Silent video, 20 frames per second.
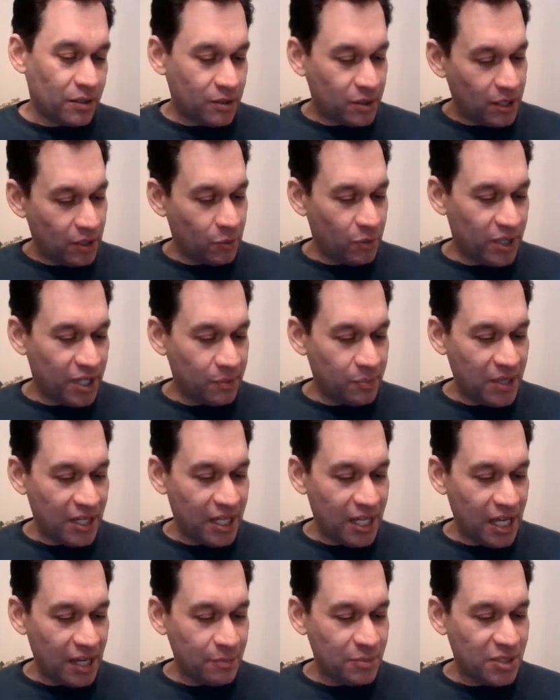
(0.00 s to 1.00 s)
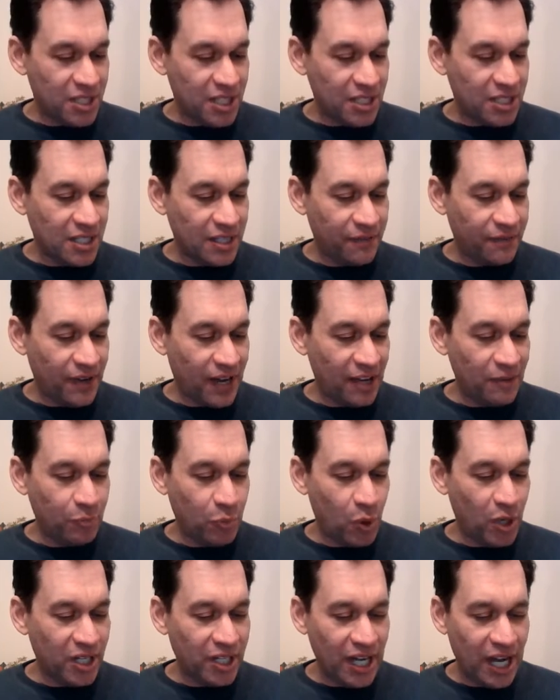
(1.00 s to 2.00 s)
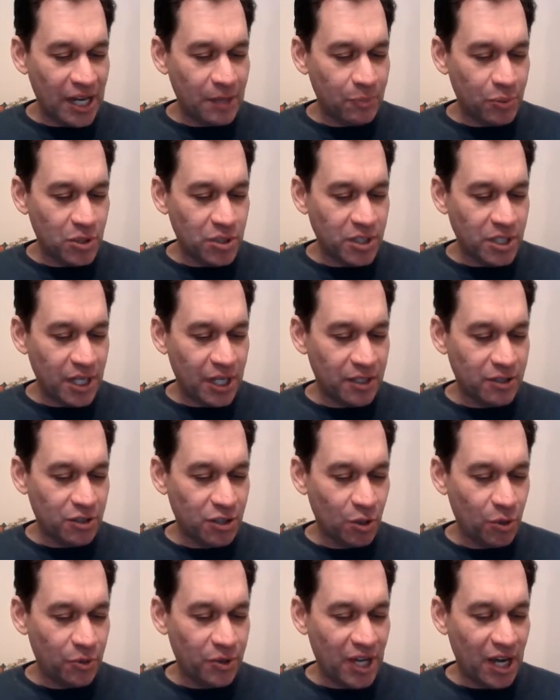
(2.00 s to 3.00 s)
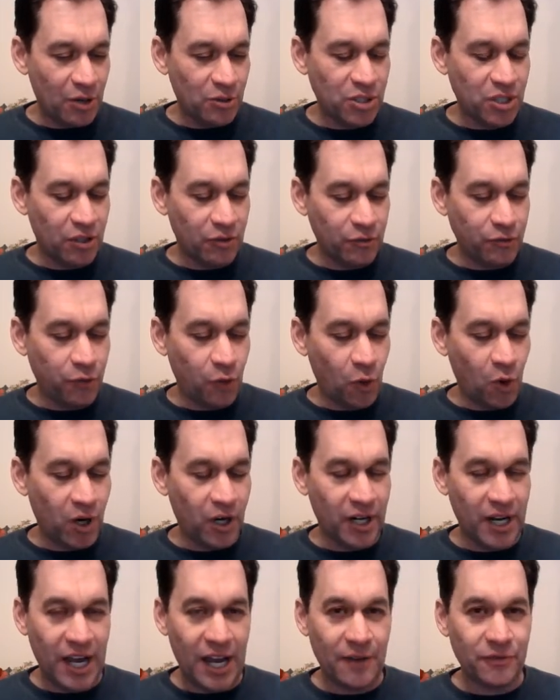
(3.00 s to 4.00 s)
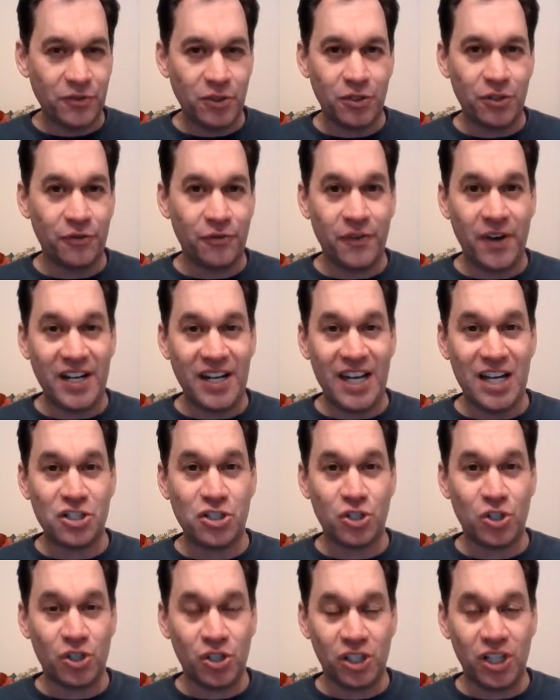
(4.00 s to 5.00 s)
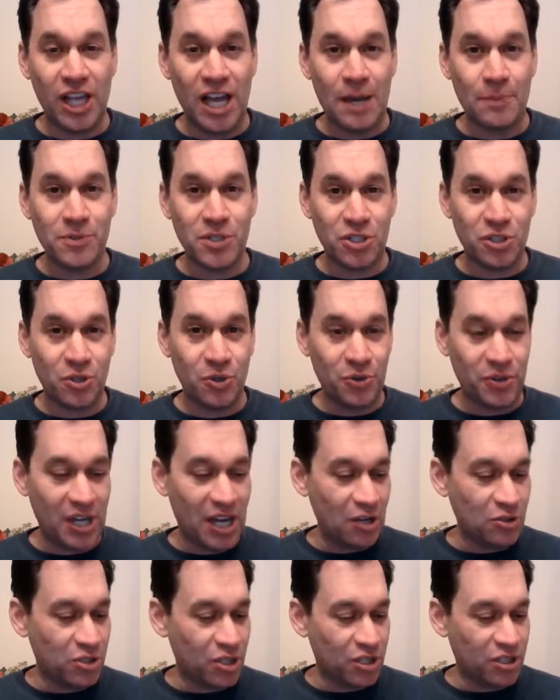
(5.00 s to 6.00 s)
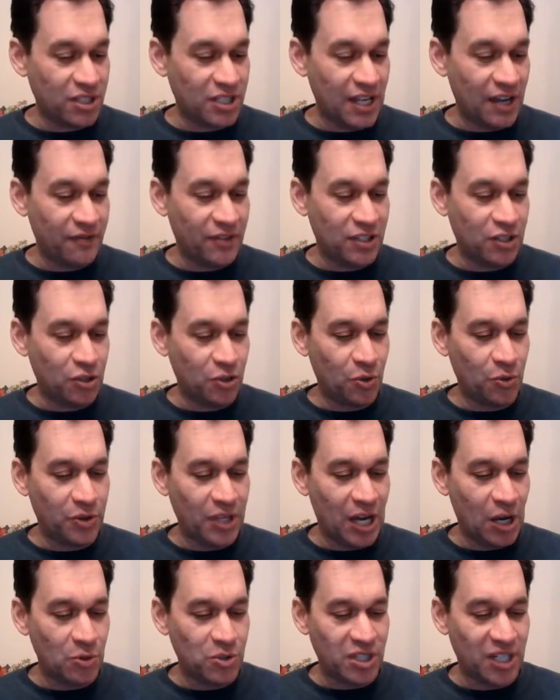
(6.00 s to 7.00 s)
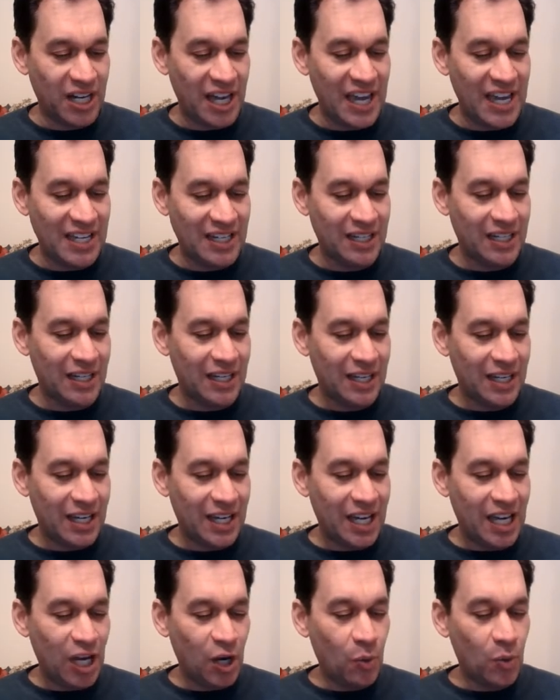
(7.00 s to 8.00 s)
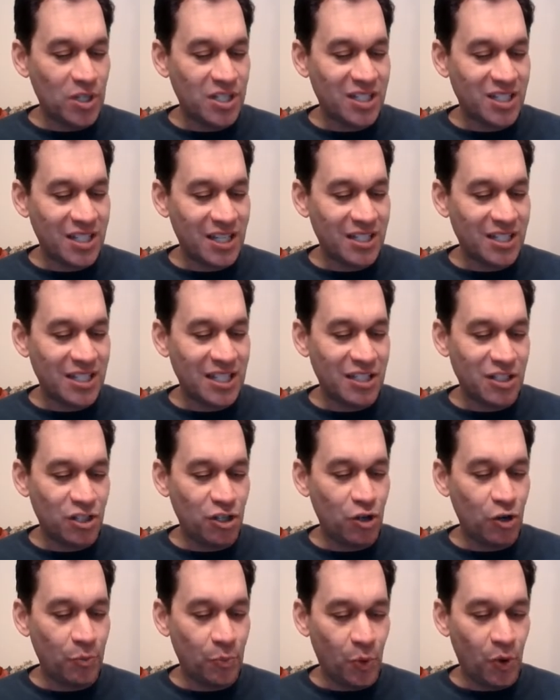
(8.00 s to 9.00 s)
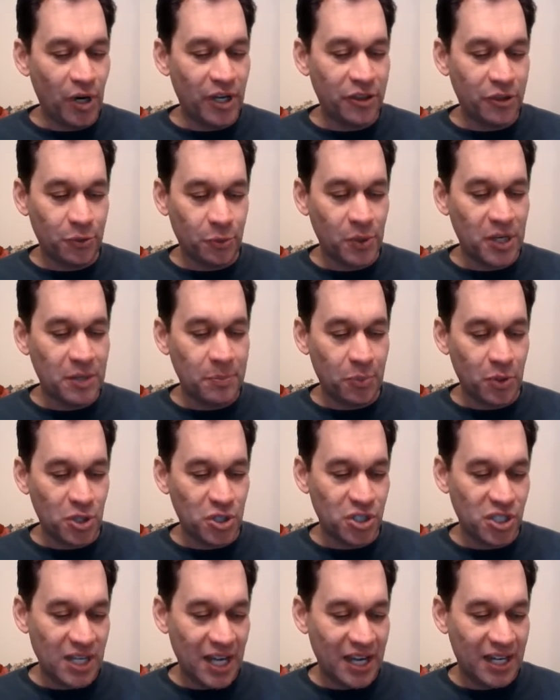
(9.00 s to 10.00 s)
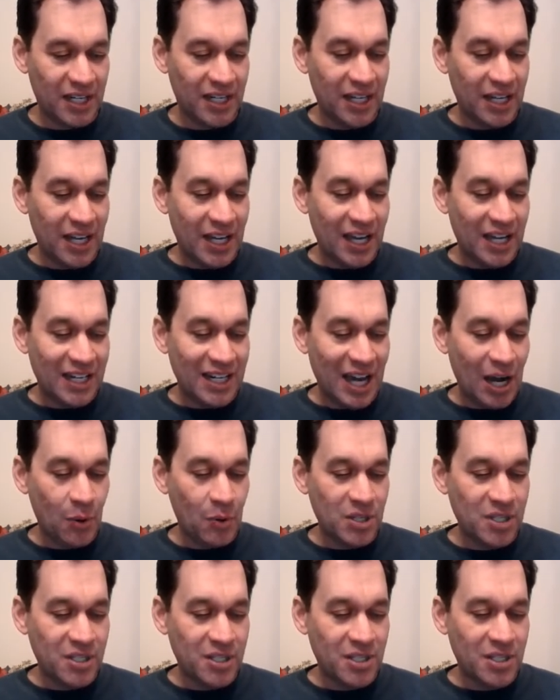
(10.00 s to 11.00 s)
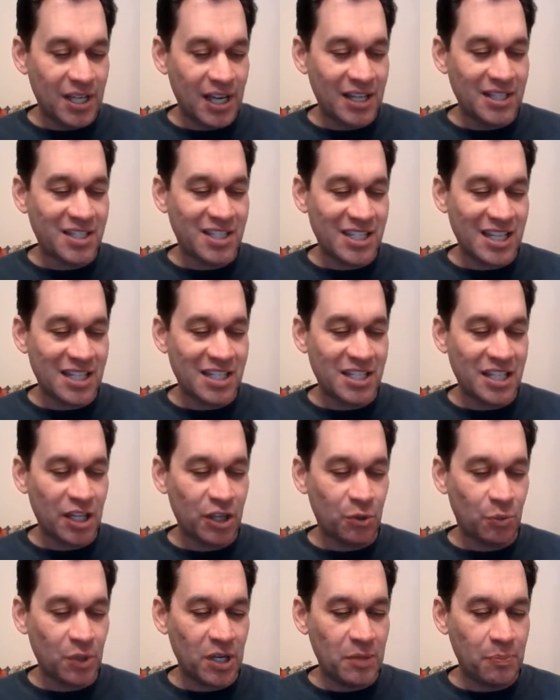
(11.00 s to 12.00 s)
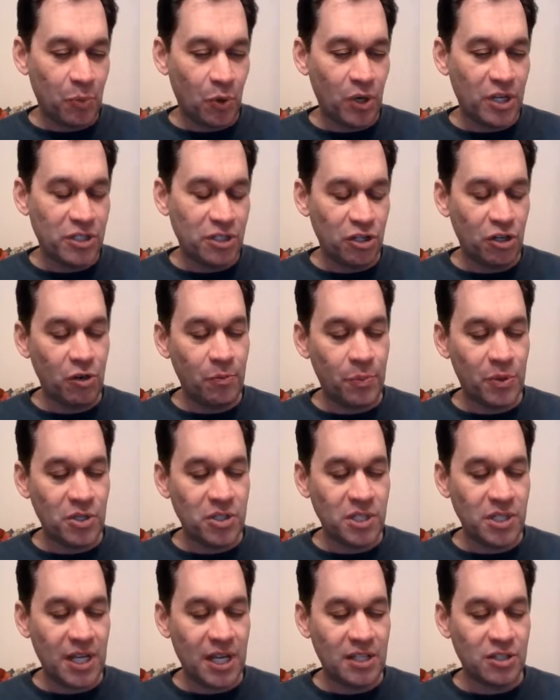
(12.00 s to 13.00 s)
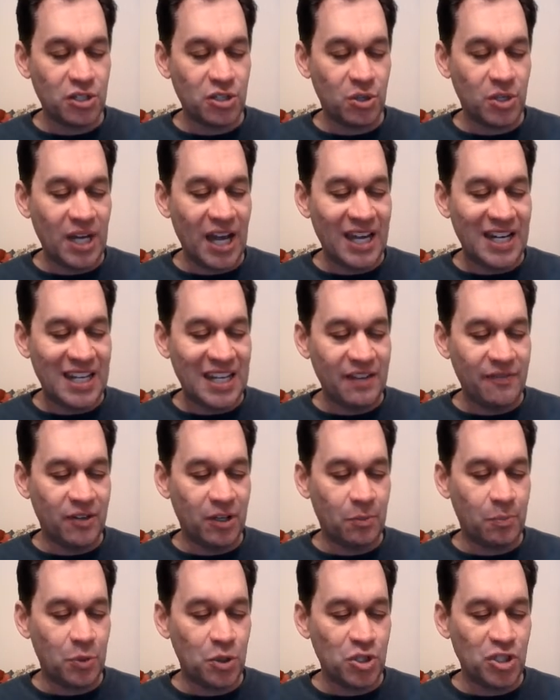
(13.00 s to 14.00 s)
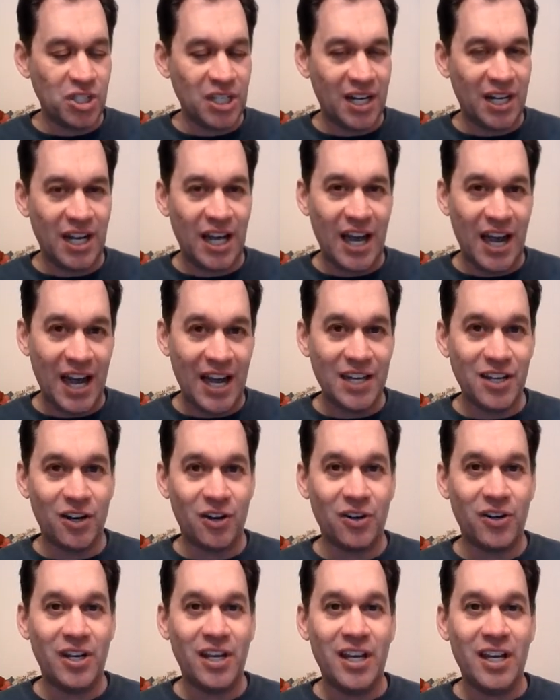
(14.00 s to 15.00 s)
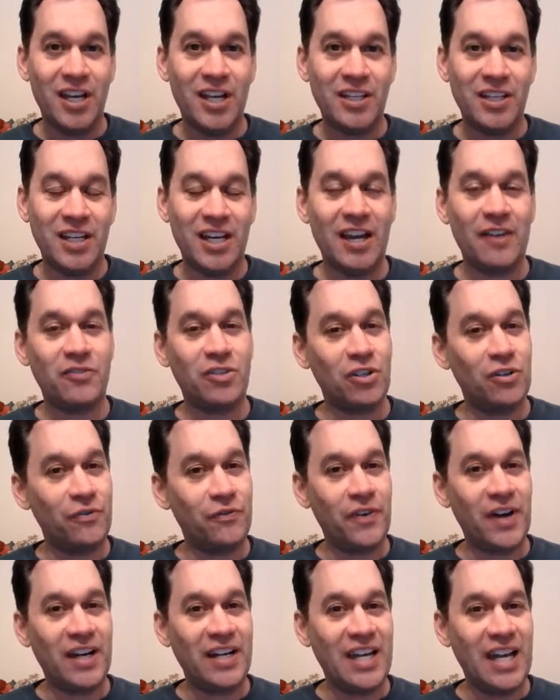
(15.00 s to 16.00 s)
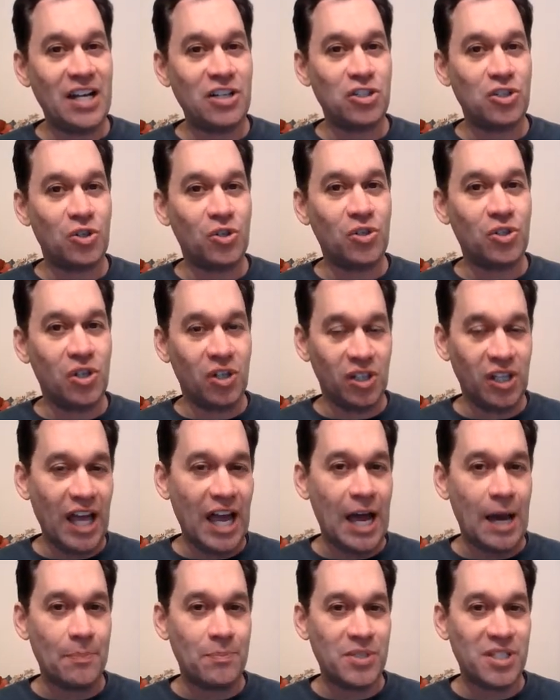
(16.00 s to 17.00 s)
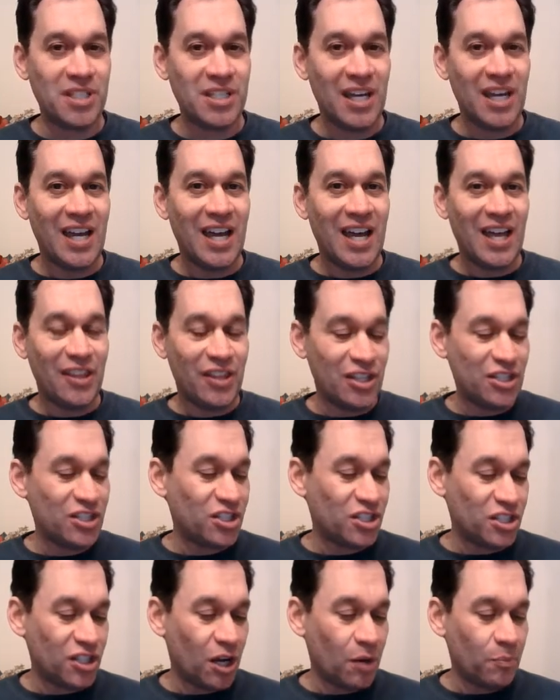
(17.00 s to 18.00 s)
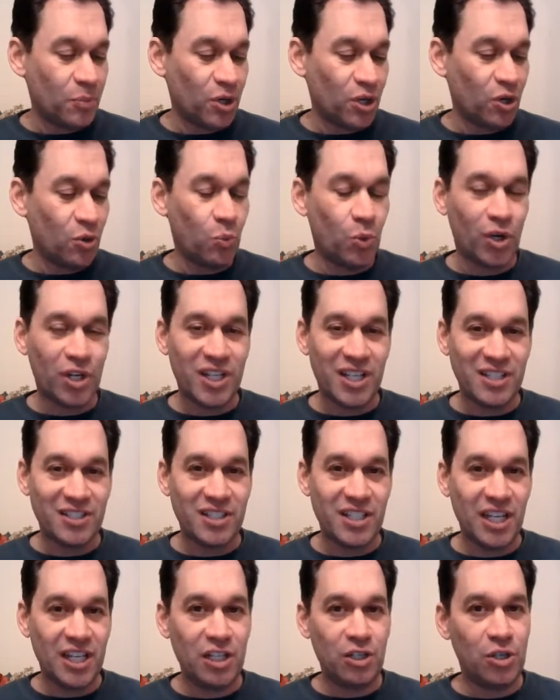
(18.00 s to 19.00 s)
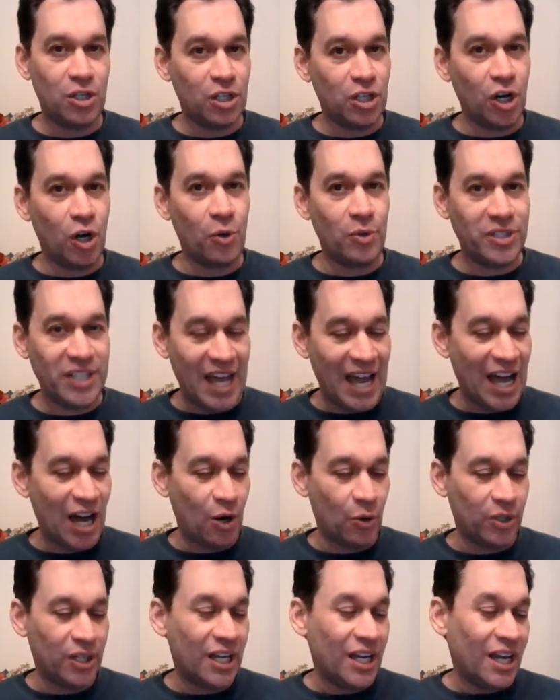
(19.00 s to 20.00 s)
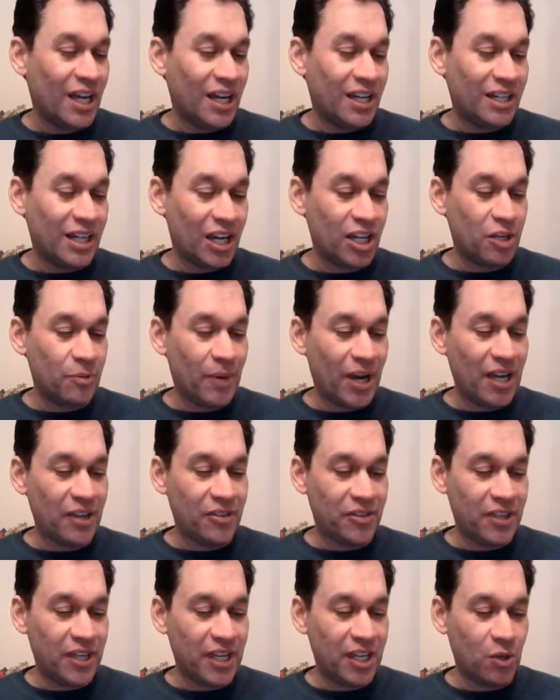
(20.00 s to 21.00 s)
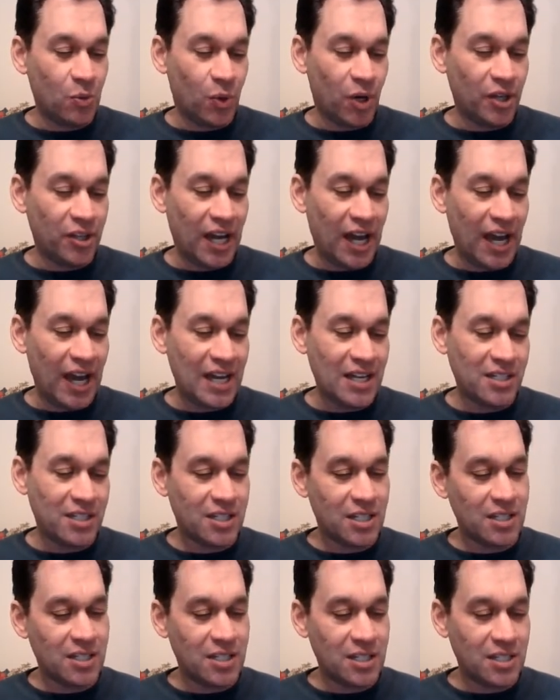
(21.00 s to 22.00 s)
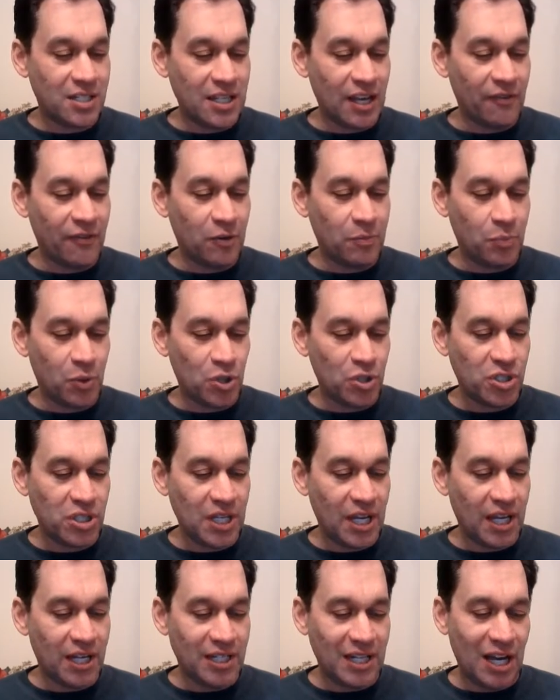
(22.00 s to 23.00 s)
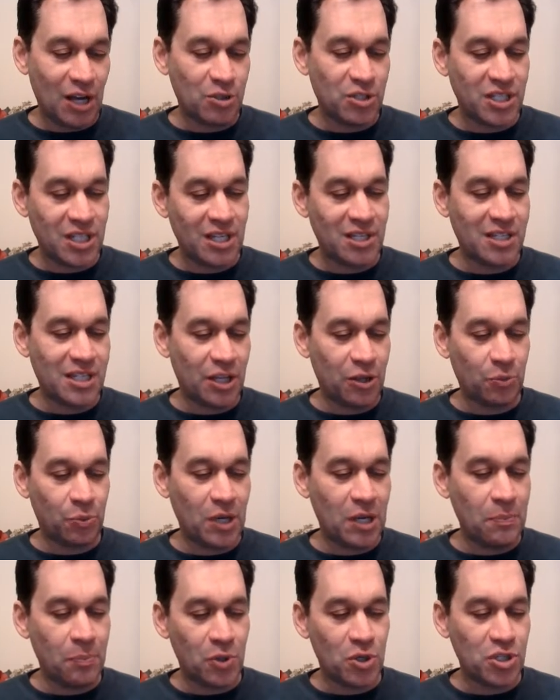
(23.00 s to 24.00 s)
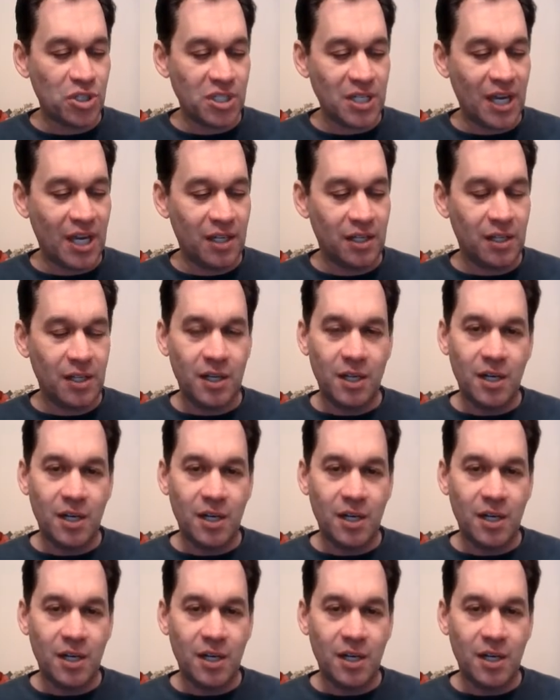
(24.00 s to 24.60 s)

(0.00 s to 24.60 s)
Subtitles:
it became 65.9% in 2004. After the financial collapse of 2007 and 2008, it was 62.3%. Now it's at 63.2%, so not even a percent higher than after the financial collapse. This number will continue to go down. Now you might think, well, the high is 67%, now 63%,